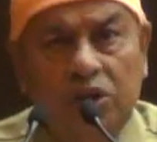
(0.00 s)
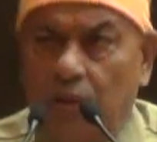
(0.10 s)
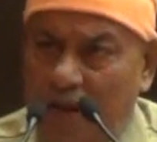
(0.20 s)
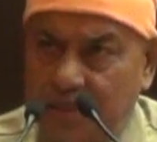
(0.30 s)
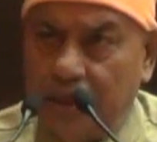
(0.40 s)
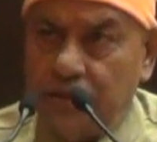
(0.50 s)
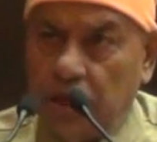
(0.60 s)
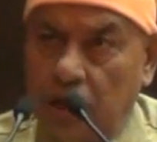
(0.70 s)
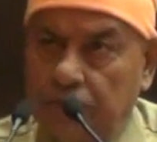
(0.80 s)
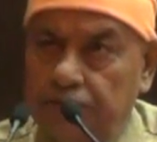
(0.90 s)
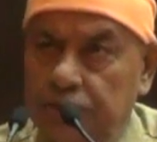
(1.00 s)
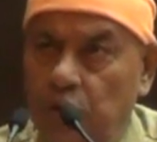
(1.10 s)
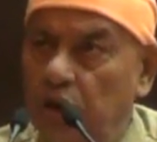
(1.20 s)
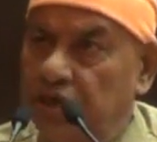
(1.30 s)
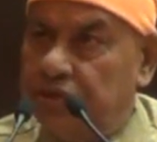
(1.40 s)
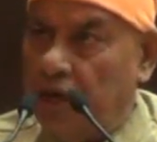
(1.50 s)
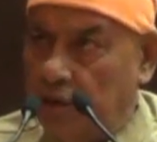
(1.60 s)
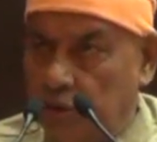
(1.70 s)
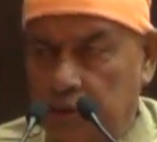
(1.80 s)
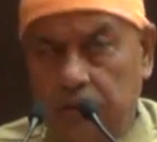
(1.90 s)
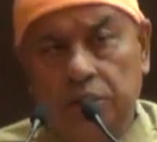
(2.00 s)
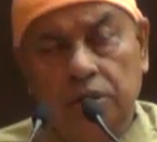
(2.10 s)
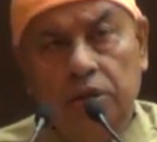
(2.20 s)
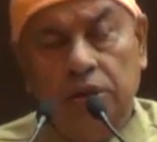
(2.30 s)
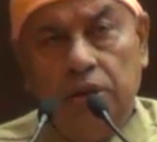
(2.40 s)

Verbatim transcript: With the blessings of Holy Trio,